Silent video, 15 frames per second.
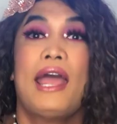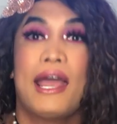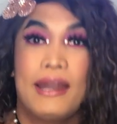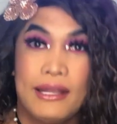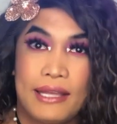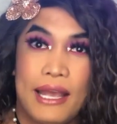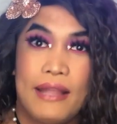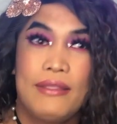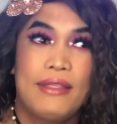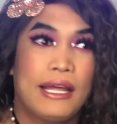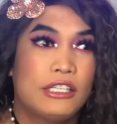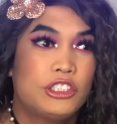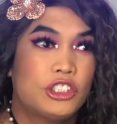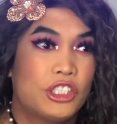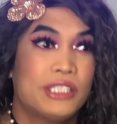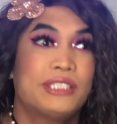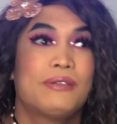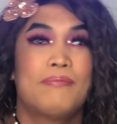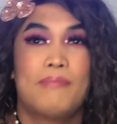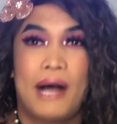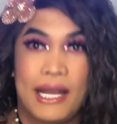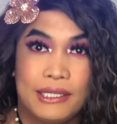And again, that's just
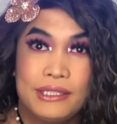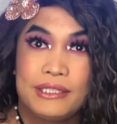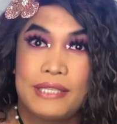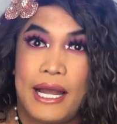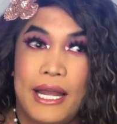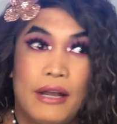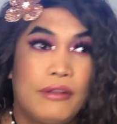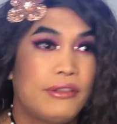my style.